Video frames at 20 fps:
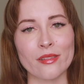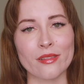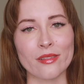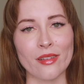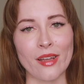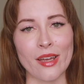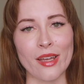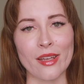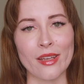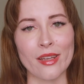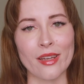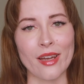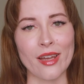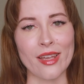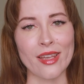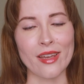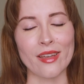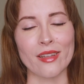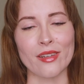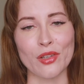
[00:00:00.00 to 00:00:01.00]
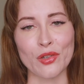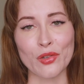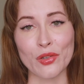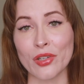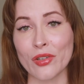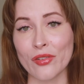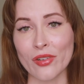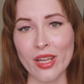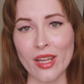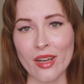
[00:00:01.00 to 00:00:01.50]
like I get good
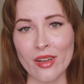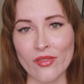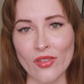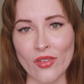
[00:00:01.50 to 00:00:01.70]
creative